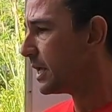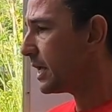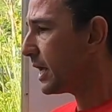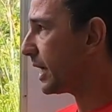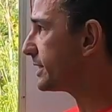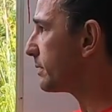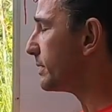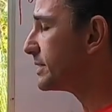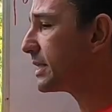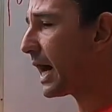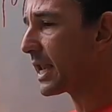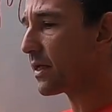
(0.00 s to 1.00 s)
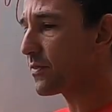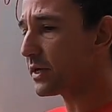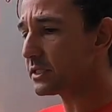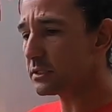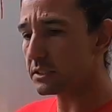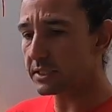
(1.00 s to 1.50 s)
And the mandala
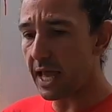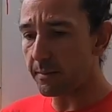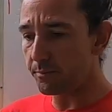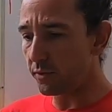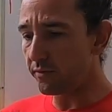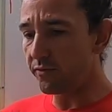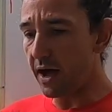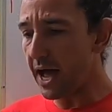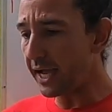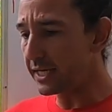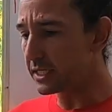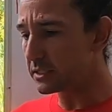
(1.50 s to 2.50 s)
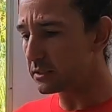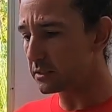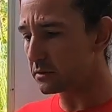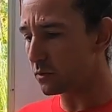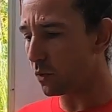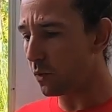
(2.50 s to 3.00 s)
does then provide us
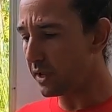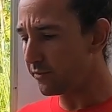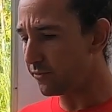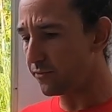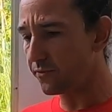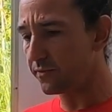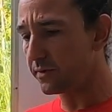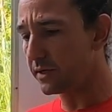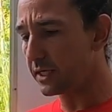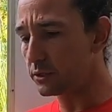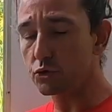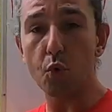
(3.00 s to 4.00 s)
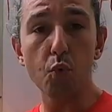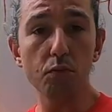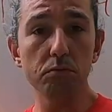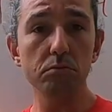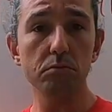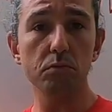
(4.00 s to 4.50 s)
with a tool,
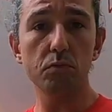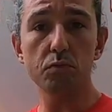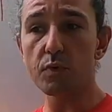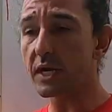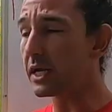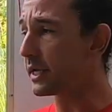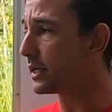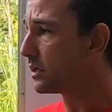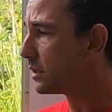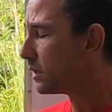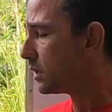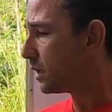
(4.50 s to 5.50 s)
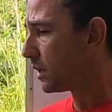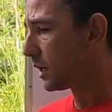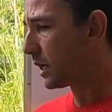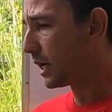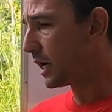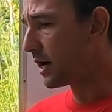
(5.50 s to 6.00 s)
really,
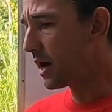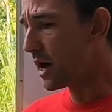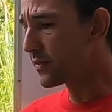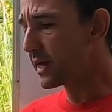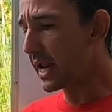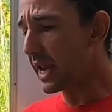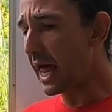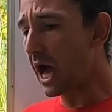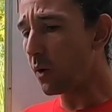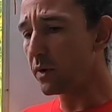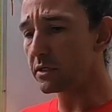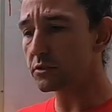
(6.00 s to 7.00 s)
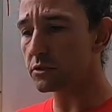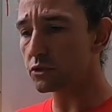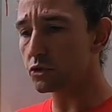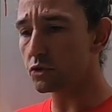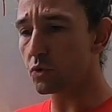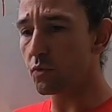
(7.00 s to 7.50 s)
that allow us
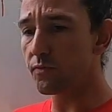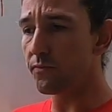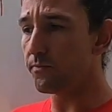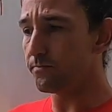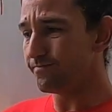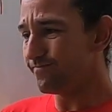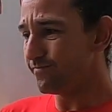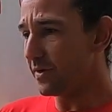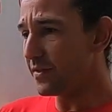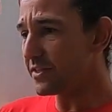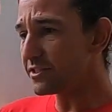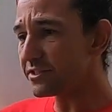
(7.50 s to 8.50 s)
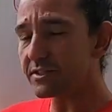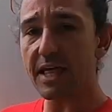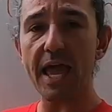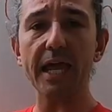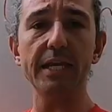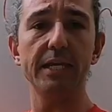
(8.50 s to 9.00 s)
to
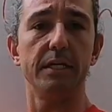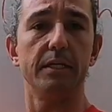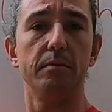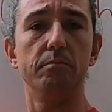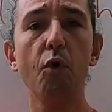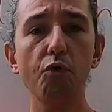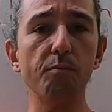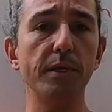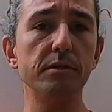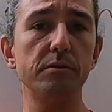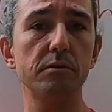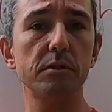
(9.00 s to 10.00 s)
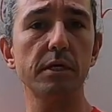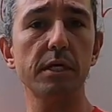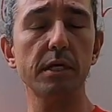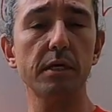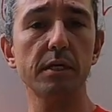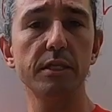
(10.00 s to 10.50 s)
understand movement
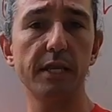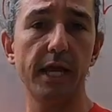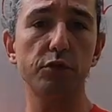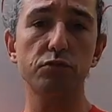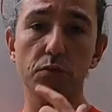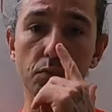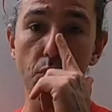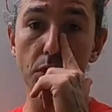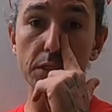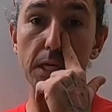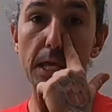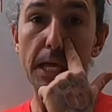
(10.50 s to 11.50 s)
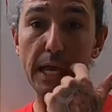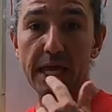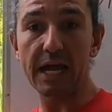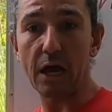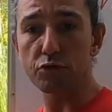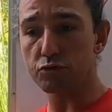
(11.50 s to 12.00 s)
in the natural world and
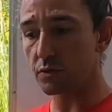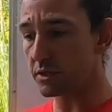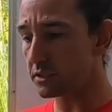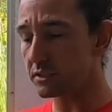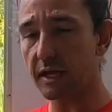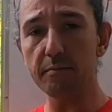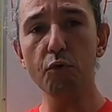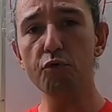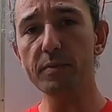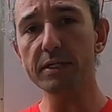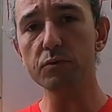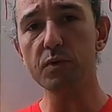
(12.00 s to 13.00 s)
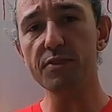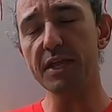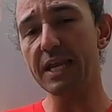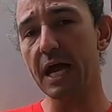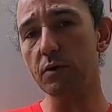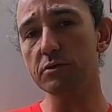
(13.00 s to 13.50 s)
also understand movement within
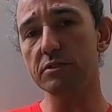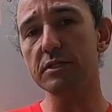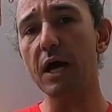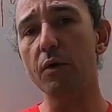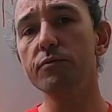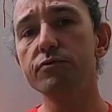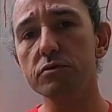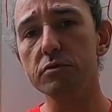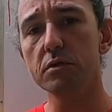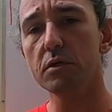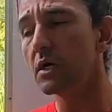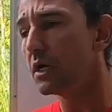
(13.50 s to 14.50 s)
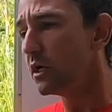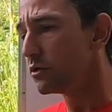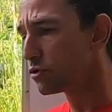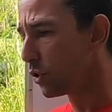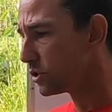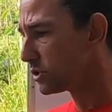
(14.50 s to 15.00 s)
ourselves.
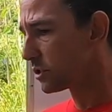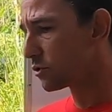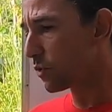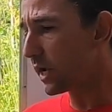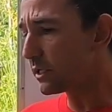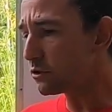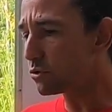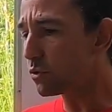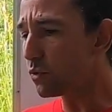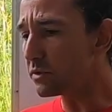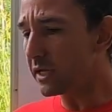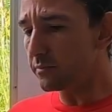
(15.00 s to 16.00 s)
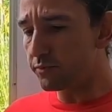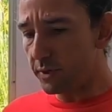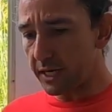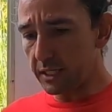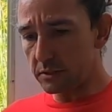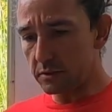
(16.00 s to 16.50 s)
So it's a great tool that
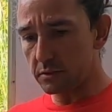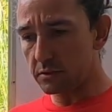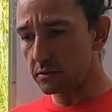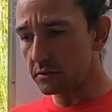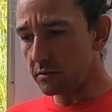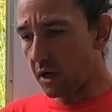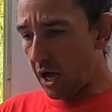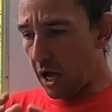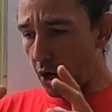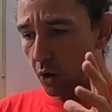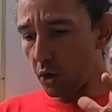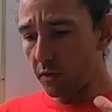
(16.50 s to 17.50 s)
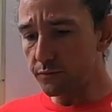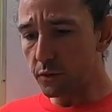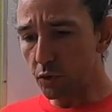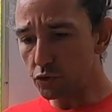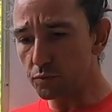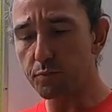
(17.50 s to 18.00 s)
brings all of
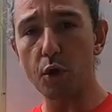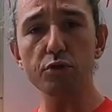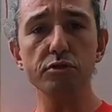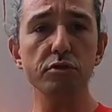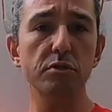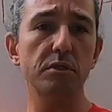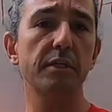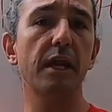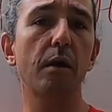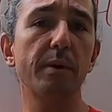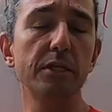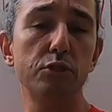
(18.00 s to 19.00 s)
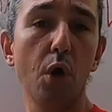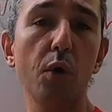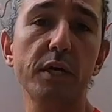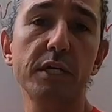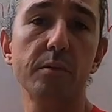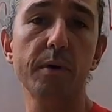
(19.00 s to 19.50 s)
those processes that I've been
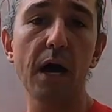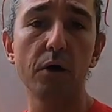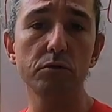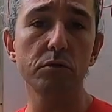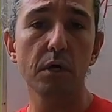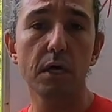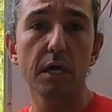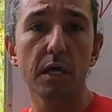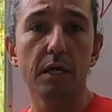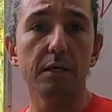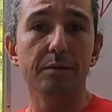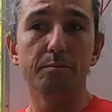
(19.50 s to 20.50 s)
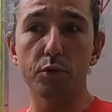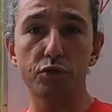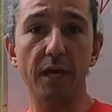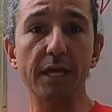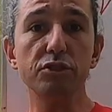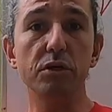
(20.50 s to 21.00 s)
talking about
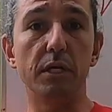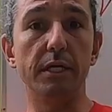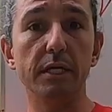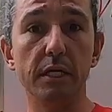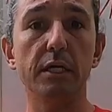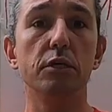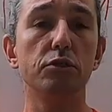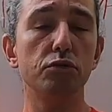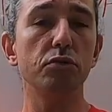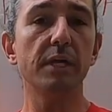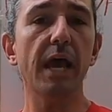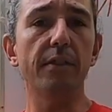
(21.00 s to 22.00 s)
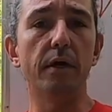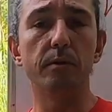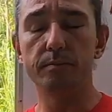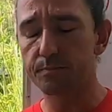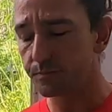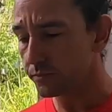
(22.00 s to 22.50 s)
potentially together.
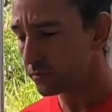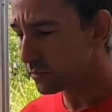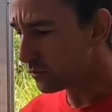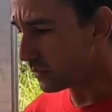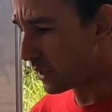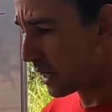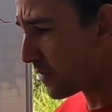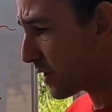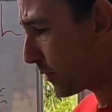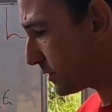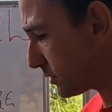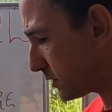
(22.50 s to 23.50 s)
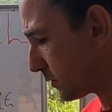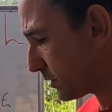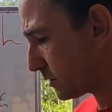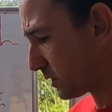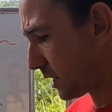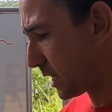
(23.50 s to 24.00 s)
And there is
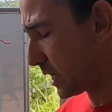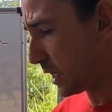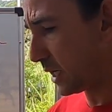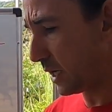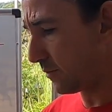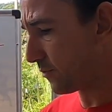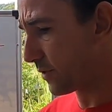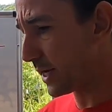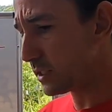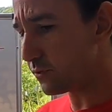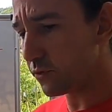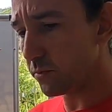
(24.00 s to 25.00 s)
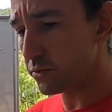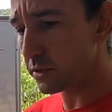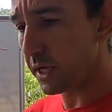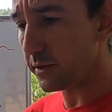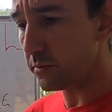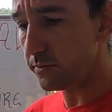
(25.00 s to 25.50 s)
a phrase from Seth